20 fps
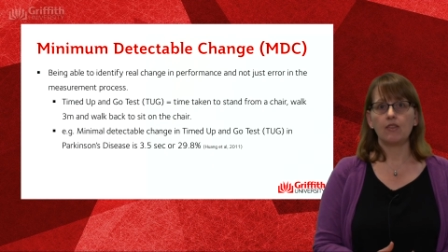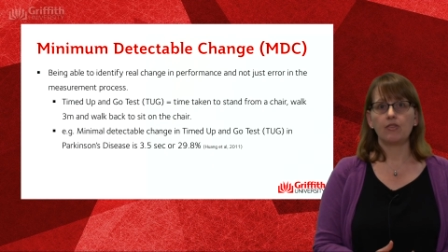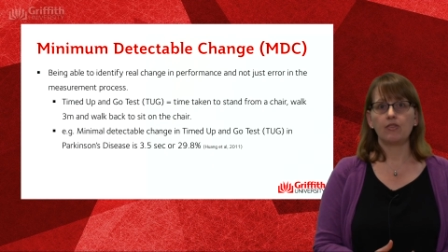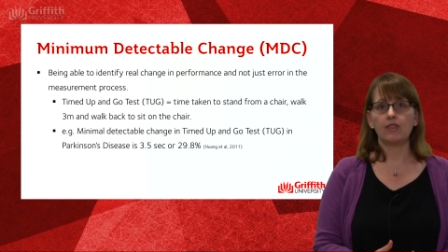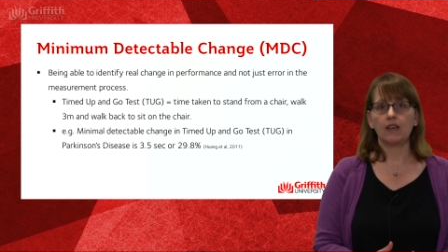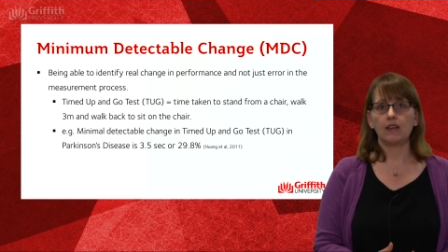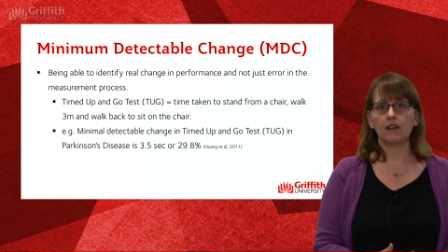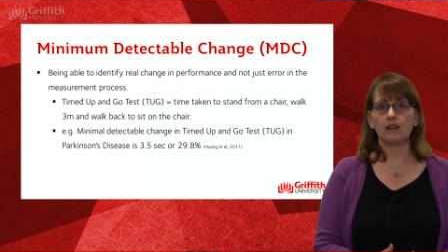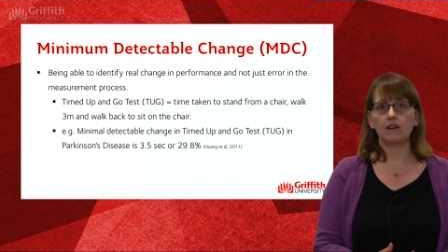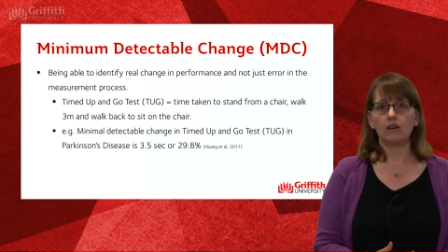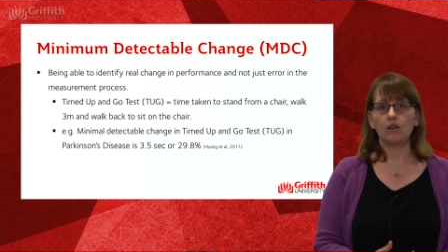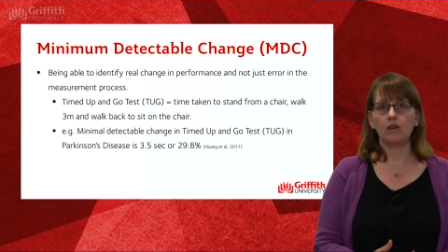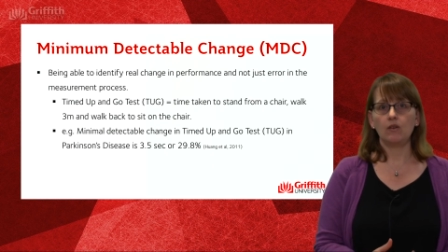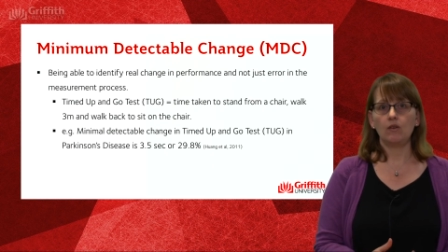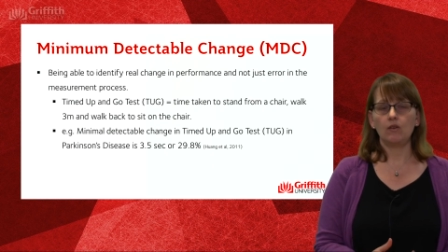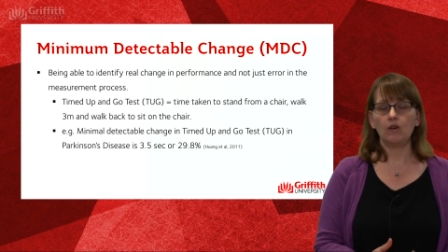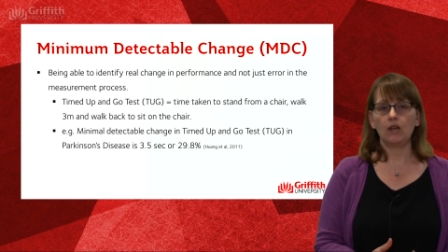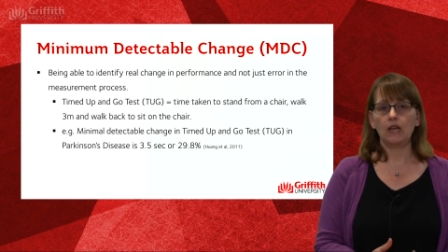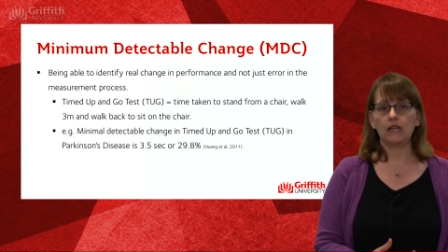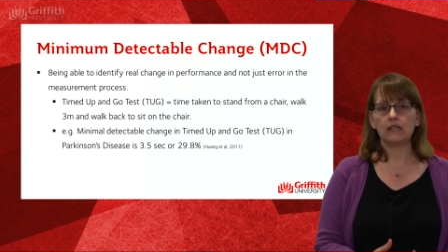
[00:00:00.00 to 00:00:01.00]
then
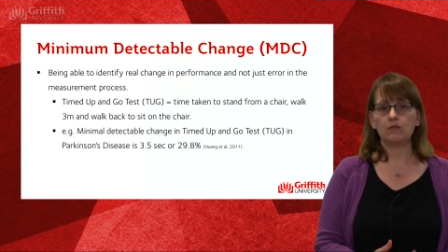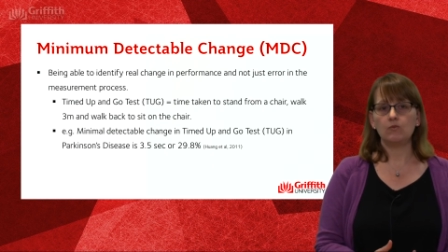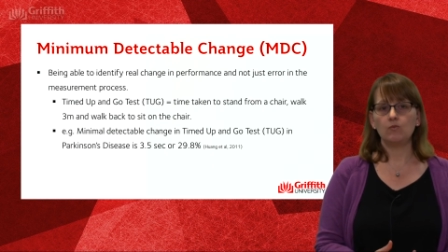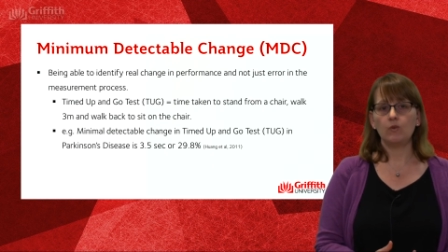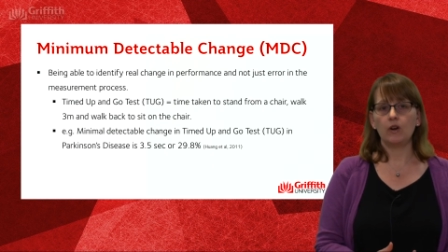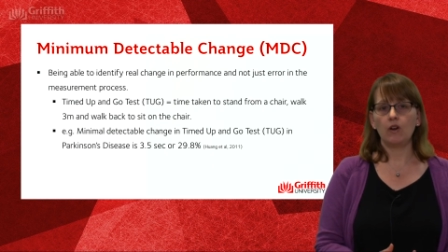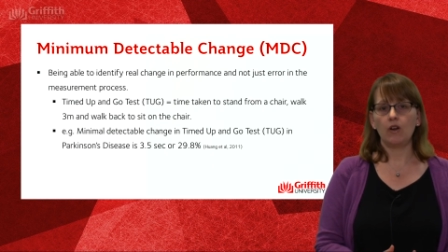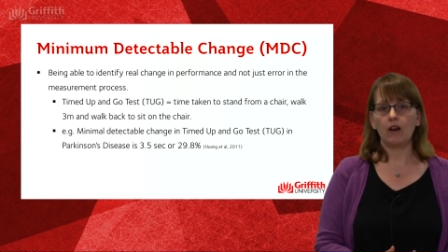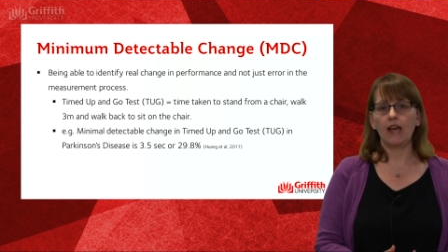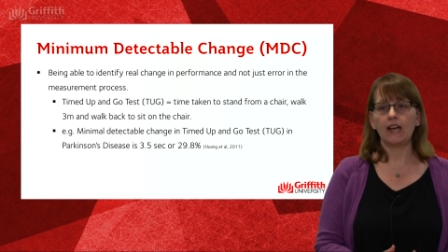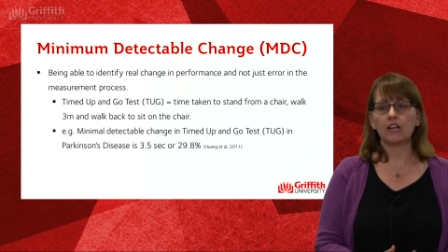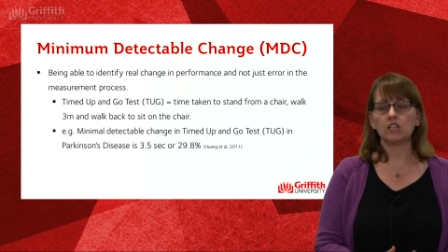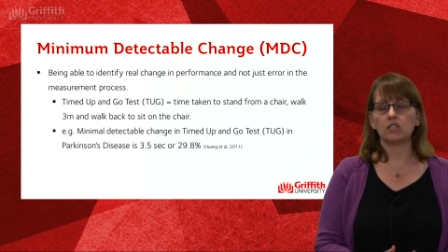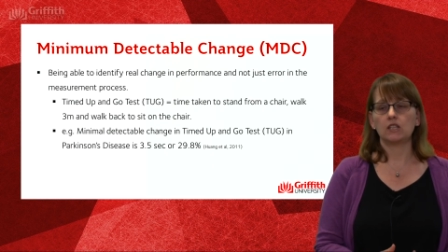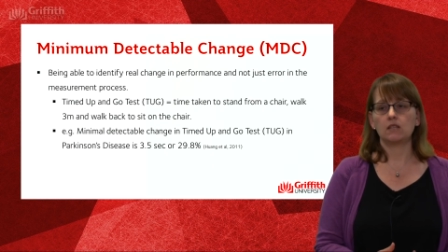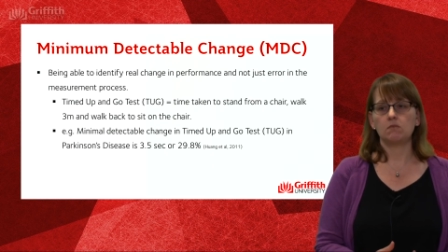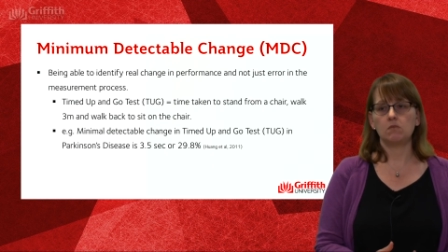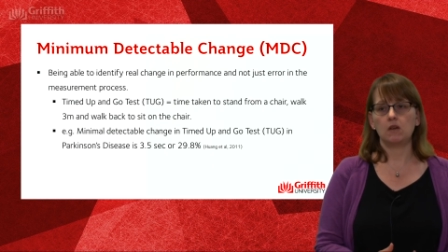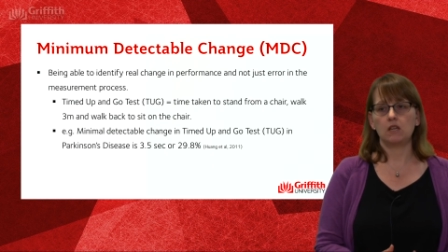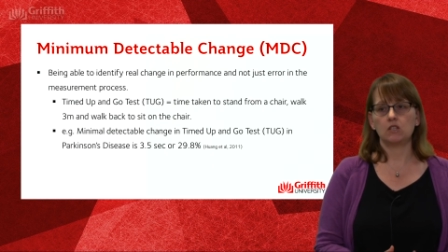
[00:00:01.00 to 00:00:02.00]
we're not
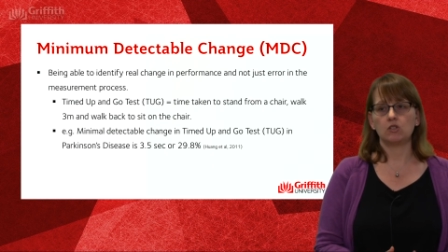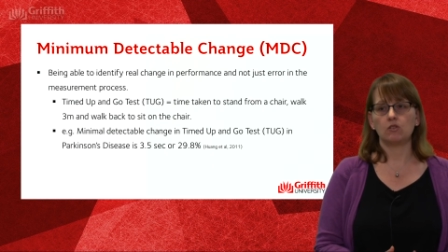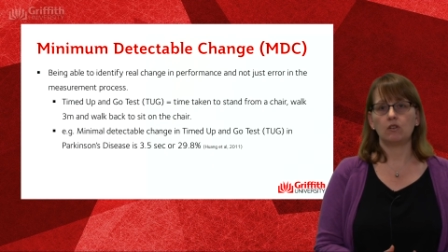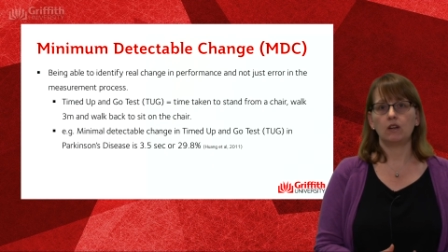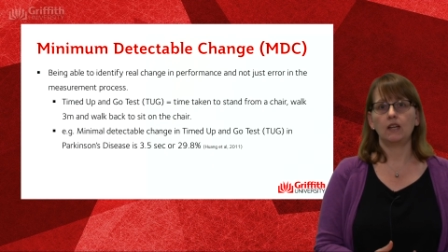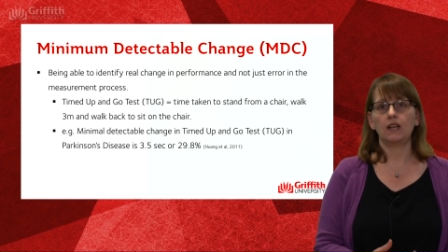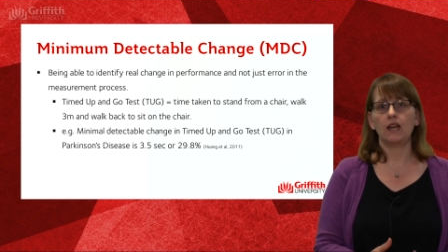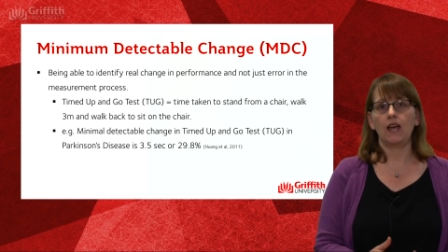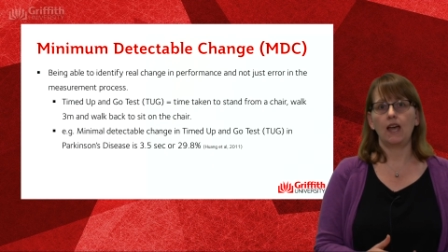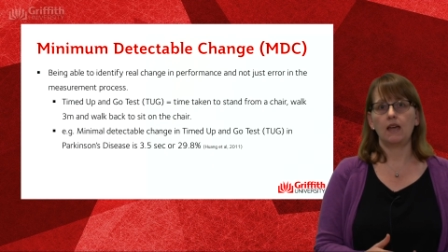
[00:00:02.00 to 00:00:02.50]
actually measuring